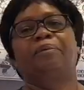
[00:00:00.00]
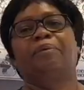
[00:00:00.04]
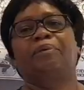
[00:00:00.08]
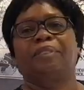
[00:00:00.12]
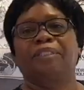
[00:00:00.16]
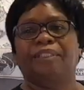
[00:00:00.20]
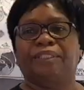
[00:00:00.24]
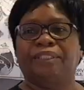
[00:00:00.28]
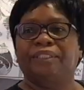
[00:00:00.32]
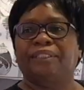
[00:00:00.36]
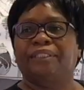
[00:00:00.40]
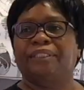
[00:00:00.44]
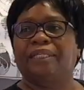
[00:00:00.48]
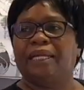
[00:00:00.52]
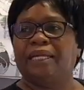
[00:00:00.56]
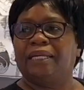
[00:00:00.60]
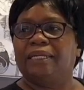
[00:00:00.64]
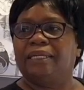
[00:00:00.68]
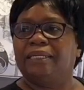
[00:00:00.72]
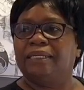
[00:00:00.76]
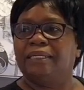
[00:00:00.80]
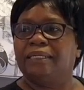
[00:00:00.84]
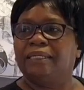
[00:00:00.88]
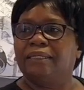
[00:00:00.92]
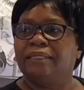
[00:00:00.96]
because she's
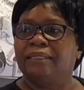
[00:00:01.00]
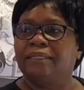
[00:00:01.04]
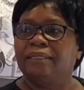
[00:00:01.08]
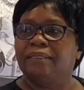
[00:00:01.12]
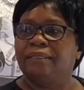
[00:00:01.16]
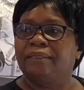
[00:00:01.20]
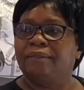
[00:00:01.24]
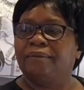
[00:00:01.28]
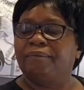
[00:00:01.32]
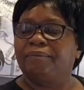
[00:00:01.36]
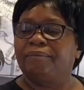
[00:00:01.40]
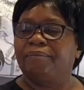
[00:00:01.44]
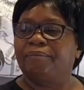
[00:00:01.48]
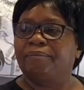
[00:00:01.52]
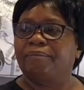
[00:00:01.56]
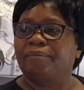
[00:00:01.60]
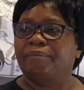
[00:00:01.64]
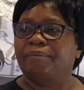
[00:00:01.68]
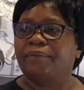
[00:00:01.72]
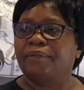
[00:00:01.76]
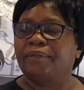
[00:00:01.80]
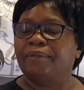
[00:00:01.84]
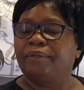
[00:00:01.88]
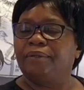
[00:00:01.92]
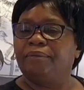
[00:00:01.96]
dead.
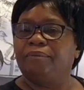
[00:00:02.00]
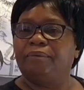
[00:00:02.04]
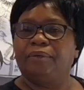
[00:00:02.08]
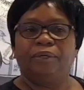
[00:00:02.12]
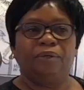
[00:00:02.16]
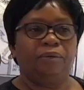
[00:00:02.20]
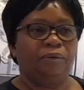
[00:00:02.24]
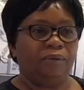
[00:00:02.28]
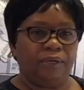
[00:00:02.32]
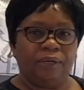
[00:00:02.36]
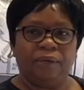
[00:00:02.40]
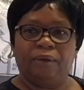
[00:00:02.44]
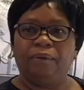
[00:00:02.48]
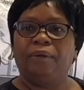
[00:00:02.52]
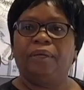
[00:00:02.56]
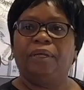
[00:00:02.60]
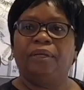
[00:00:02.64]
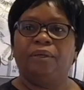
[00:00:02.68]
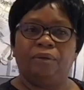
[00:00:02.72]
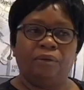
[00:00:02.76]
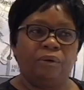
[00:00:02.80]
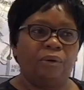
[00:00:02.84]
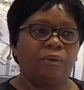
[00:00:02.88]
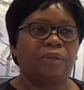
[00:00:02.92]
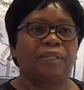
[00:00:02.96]
We
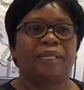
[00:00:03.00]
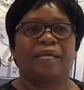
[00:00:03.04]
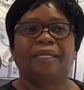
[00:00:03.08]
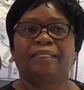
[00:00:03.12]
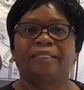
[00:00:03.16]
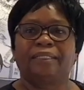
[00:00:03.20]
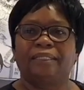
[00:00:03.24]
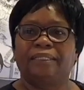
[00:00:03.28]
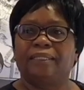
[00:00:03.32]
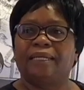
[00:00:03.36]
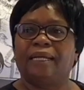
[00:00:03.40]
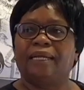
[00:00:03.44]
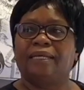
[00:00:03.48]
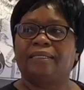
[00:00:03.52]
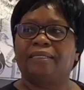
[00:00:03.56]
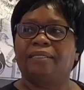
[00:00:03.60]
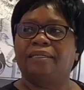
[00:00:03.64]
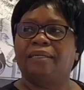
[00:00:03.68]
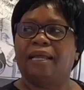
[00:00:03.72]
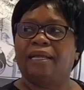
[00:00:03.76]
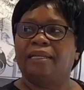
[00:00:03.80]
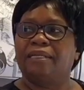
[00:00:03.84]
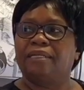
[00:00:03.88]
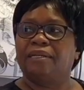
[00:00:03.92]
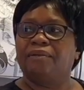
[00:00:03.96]
know that she died in
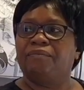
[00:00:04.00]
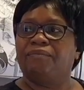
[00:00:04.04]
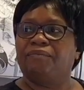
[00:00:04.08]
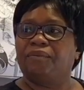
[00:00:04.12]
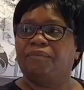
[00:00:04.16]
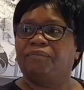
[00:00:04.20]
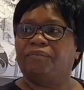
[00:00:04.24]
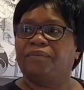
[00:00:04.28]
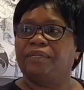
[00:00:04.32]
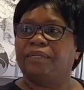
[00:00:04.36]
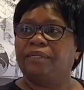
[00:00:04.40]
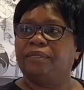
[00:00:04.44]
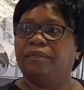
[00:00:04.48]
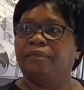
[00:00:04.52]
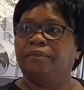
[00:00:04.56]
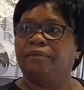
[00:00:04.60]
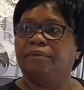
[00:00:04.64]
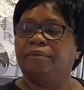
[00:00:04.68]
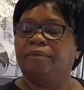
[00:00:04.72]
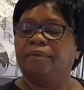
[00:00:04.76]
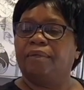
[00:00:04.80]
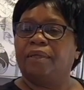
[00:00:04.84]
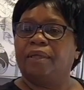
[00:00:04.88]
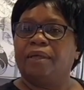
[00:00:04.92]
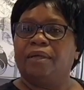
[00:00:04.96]
1915.
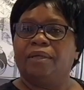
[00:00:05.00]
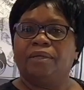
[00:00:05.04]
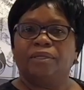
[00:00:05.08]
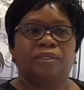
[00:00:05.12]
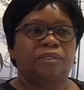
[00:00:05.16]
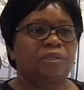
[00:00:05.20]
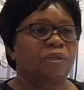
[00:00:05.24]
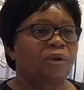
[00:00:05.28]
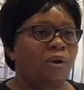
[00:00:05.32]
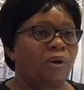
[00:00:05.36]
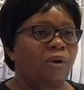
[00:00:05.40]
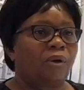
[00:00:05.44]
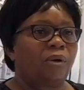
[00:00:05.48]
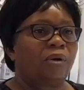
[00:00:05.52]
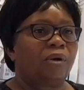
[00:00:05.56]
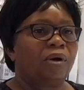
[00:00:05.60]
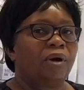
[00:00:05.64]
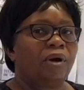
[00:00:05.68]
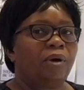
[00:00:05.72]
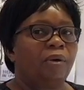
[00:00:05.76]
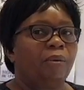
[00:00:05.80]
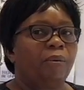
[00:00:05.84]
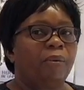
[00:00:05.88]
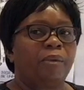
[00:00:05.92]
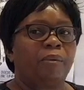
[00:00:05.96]
So
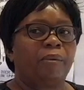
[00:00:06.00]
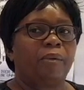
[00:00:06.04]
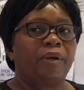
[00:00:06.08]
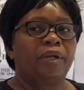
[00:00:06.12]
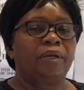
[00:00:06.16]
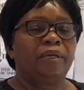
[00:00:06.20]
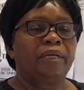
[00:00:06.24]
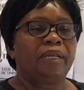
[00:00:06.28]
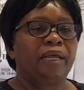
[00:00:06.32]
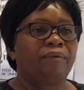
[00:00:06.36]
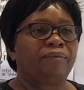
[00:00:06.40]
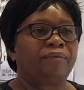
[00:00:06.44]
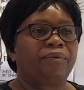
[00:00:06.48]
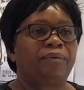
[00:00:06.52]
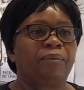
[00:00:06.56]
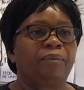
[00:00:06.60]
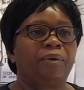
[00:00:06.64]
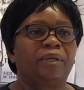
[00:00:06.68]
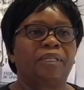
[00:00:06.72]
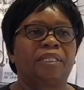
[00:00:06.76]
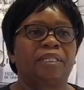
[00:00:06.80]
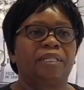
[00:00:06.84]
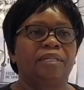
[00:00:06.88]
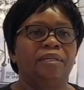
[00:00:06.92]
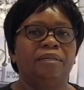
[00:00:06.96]
we were left
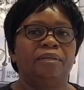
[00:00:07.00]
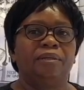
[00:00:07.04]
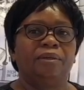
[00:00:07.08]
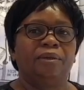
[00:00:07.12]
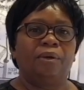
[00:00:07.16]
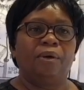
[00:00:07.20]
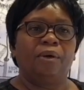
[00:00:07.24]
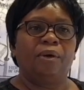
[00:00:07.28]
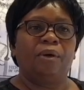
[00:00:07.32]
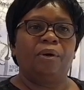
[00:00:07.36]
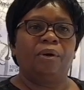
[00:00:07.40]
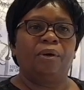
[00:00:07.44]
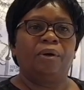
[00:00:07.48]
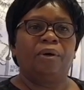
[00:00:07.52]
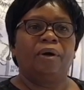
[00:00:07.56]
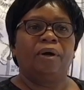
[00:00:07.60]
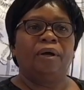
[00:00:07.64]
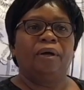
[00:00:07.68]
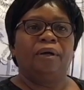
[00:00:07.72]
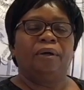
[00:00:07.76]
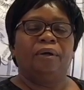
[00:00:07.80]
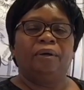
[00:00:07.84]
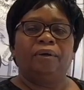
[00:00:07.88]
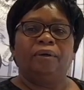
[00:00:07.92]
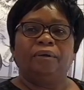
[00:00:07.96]
with no
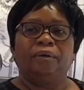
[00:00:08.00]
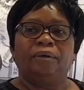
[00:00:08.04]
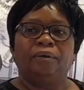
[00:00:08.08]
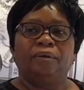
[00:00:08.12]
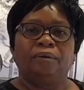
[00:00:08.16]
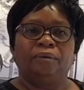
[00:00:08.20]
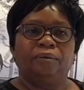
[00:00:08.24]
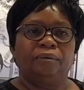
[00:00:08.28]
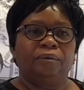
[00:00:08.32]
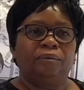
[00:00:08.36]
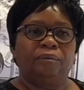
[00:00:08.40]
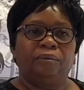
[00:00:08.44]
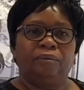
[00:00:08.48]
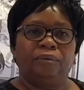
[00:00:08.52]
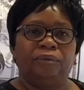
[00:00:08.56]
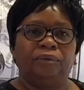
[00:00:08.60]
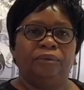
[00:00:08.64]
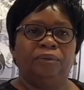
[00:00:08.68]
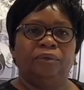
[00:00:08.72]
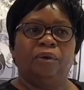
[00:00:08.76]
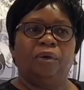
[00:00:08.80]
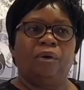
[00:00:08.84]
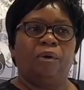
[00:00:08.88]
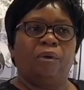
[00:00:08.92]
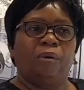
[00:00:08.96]

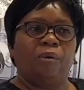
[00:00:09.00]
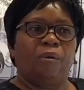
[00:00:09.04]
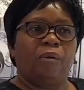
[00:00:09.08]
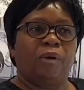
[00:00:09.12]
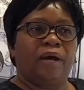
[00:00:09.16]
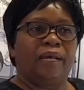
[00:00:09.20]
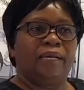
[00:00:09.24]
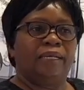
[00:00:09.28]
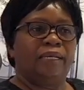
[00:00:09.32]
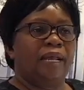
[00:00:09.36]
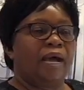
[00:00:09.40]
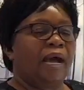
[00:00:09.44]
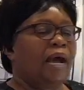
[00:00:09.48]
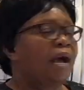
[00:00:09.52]
one